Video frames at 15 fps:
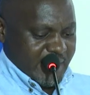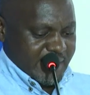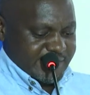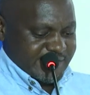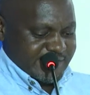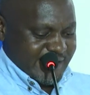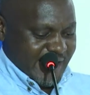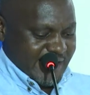
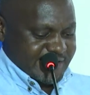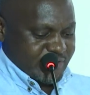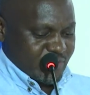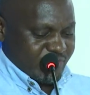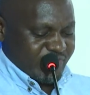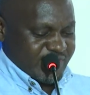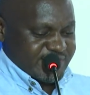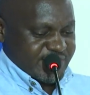such
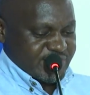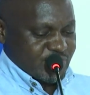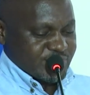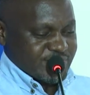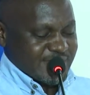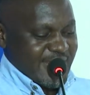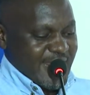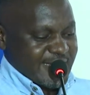
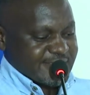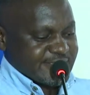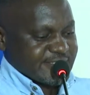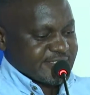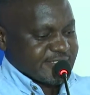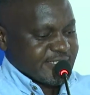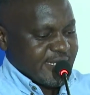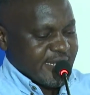conversations.
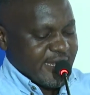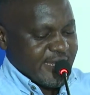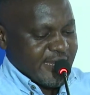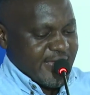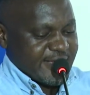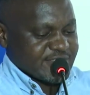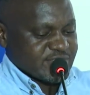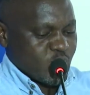Next
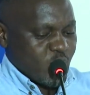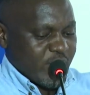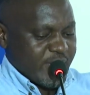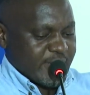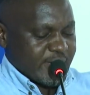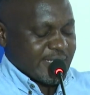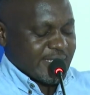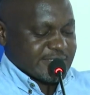
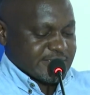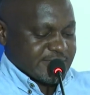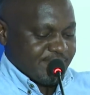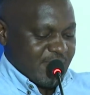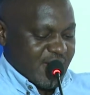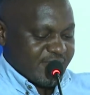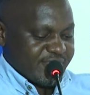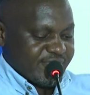week, next
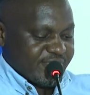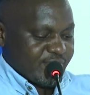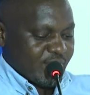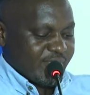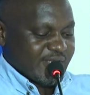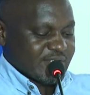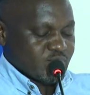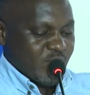month,
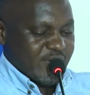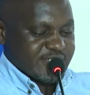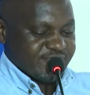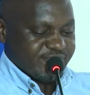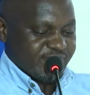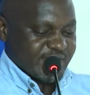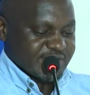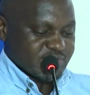on the
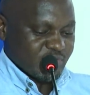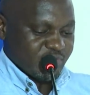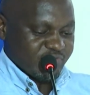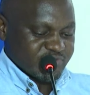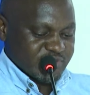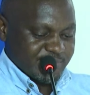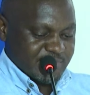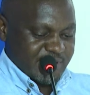21st of
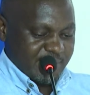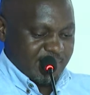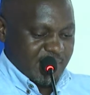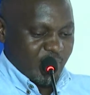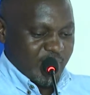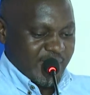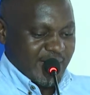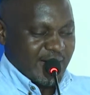
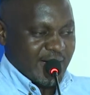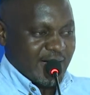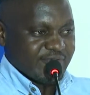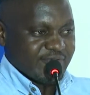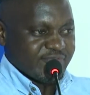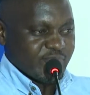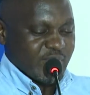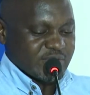September, we
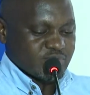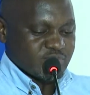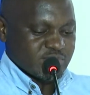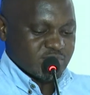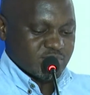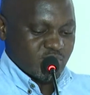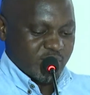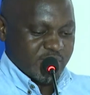are
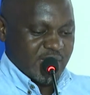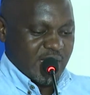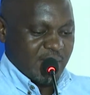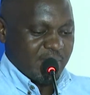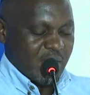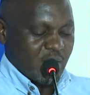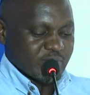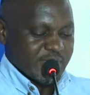talking
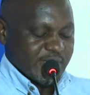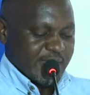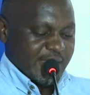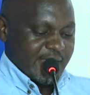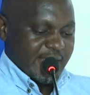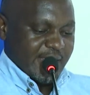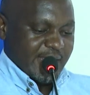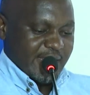about
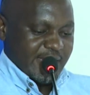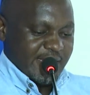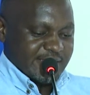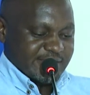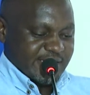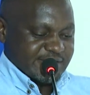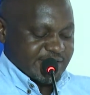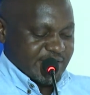
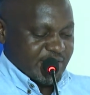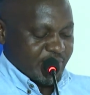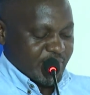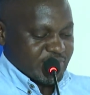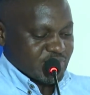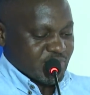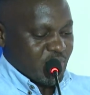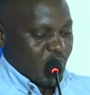
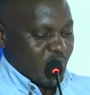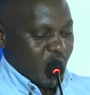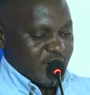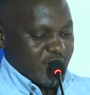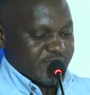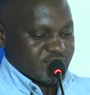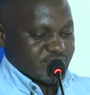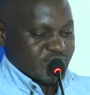intergenerational
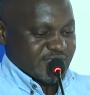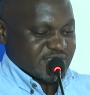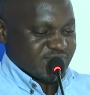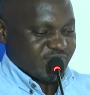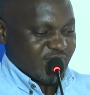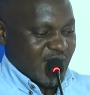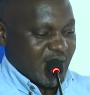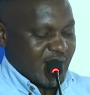wealth
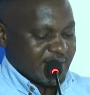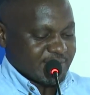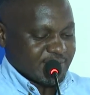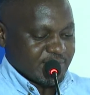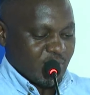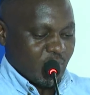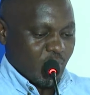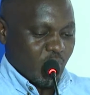transfer,
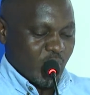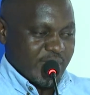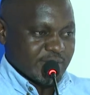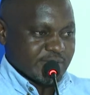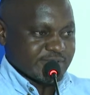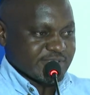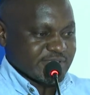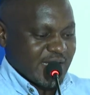
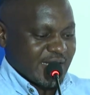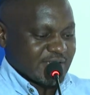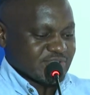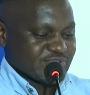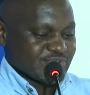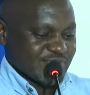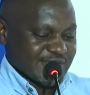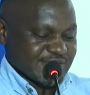wills and
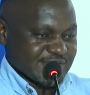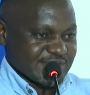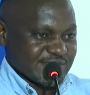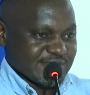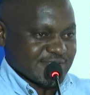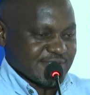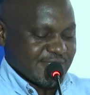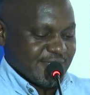
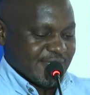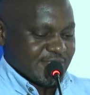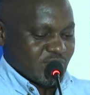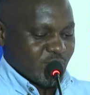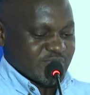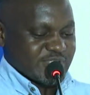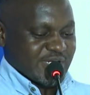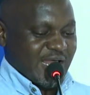trusts.
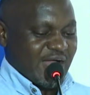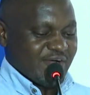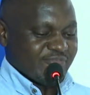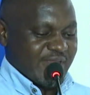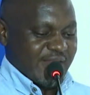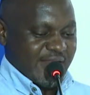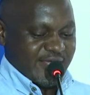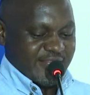So we shall
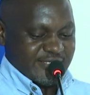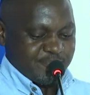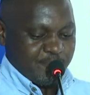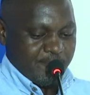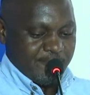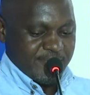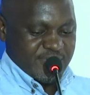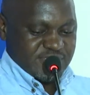have another
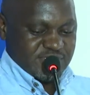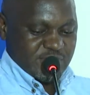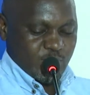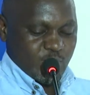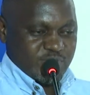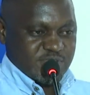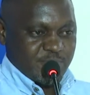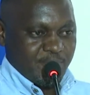
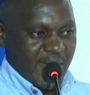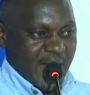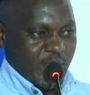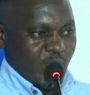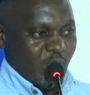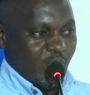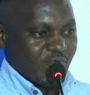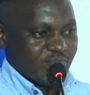distinguished
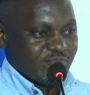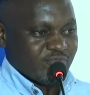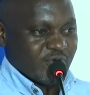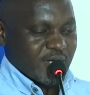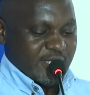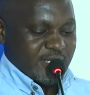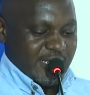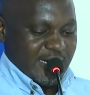panel
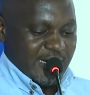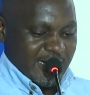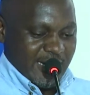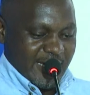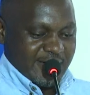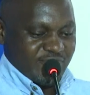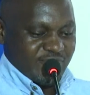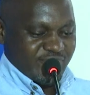of
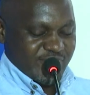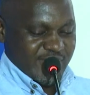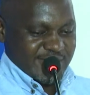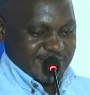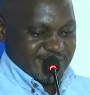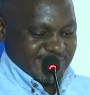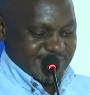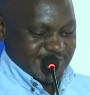land
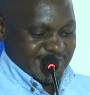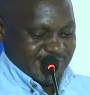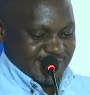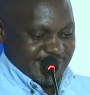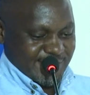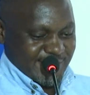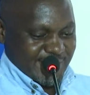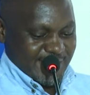friends.
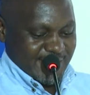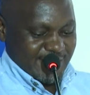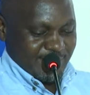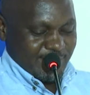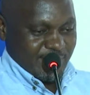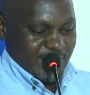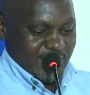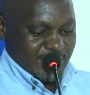
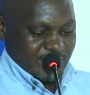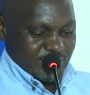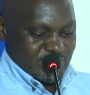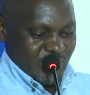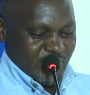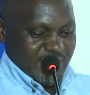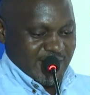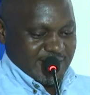
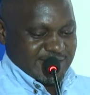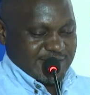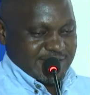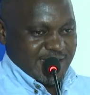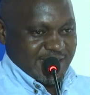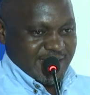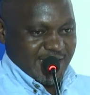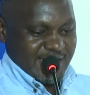Join us
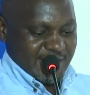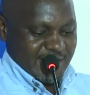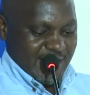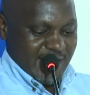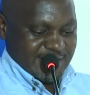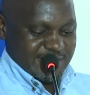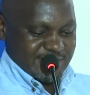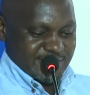then.
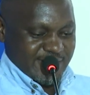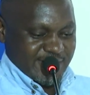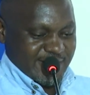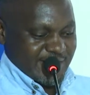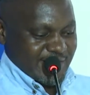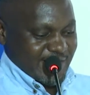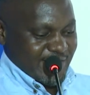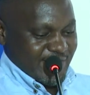Until
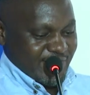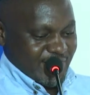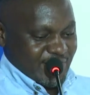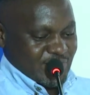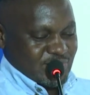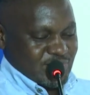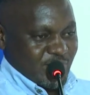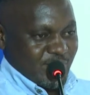then,
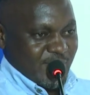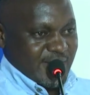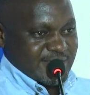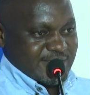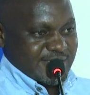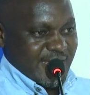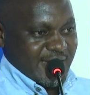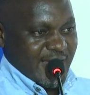thank you so
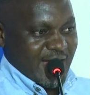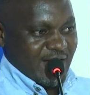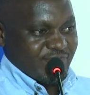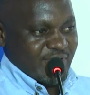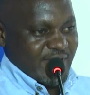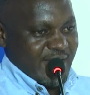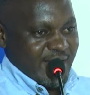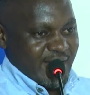much and have
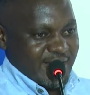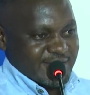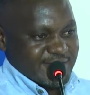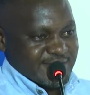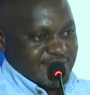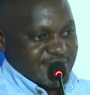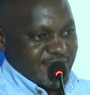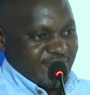a
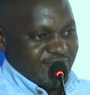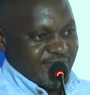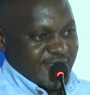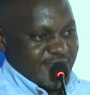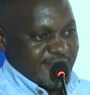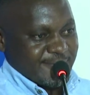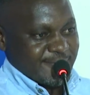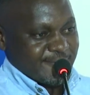nice evening.